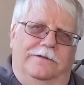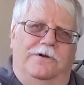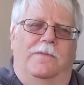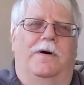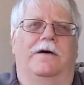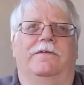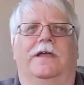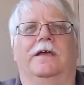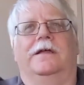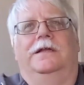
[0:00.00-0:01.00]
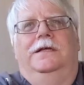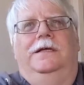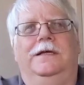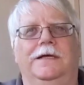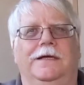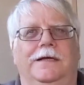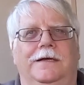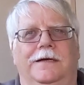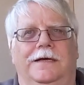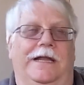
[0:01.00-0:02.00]
drop off again.
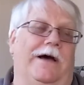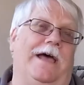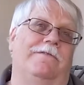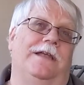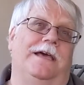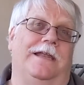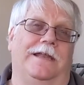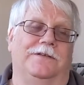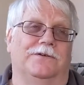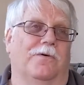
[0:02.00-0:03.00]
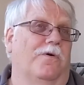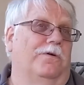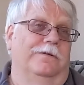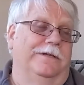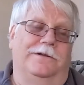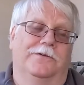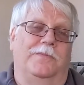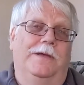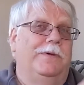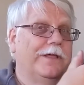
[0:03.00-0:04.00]
Now, I haven't had any so old. There
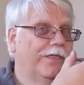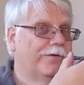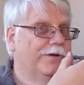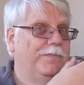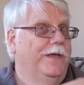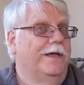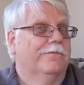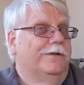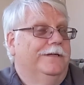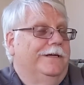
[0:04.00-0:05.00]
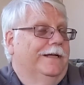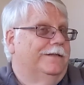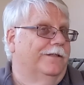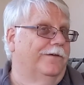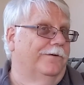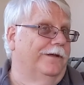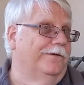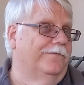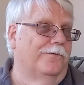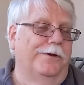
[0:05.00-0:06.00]
may be a third peak when you get to
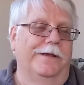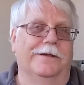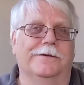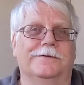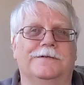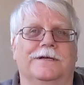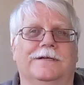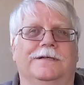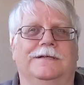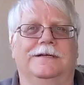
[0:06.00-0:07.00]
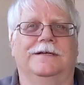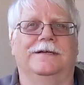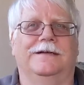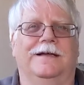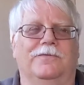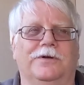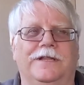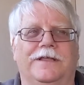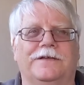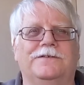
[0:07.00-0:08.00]
30 or 40 years. I
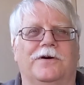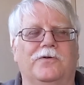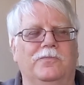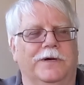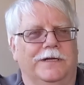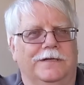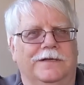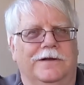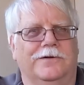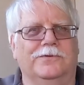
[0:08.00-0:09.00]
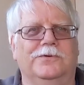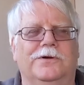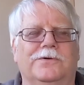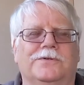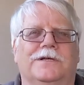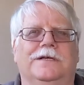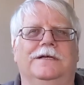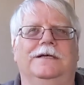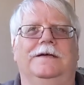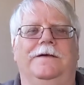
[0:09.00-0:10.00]
wouldn't think so, but who knows.
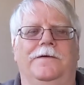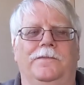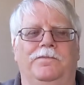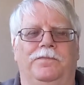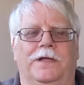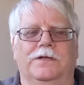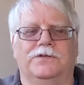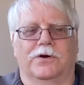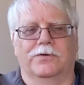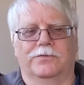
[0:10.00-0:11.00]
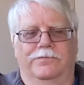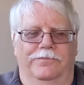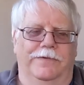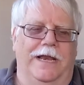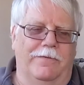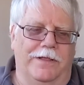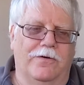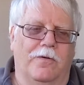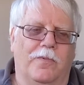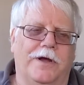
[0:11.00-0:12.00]
So anyway,
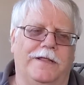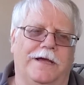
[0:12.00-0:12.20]
the whole point of